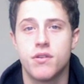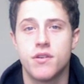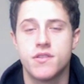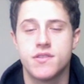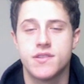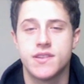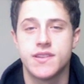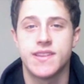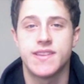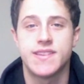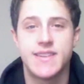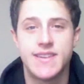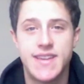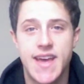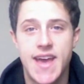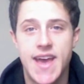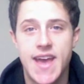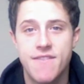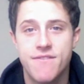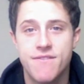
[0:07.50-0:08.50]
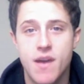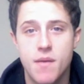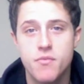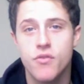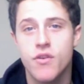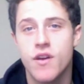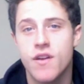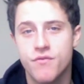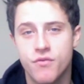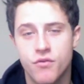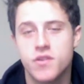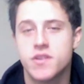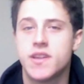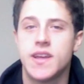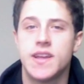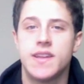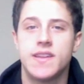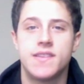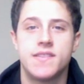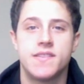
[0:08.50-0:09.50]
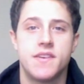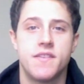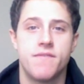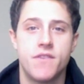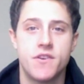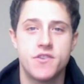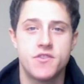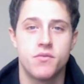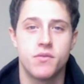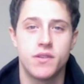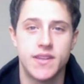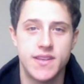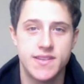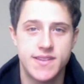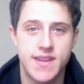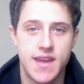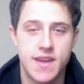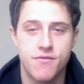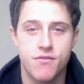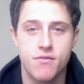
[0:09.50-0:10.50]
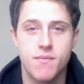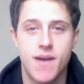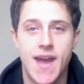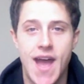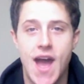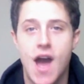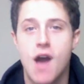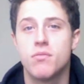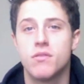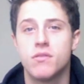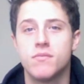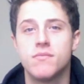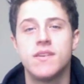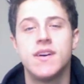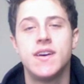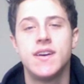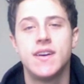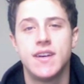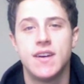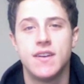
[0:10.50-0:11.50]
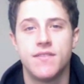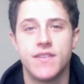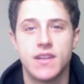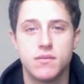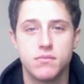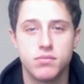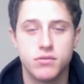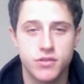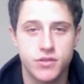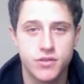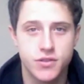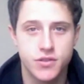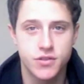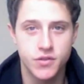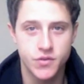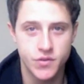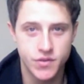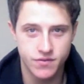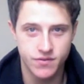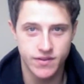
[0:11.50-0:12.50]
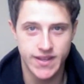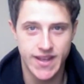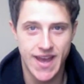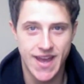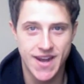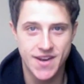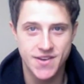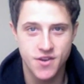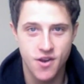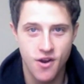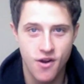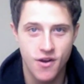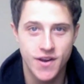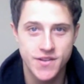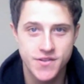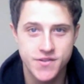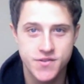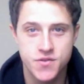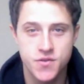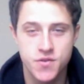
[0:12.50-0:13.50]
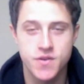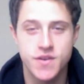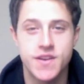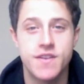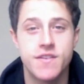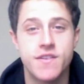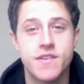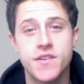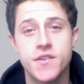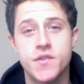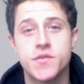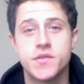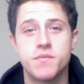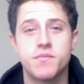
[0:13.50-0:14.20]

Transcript: personally that today, February 14th, is the official release date for my album, available exclusively at a Target store near you.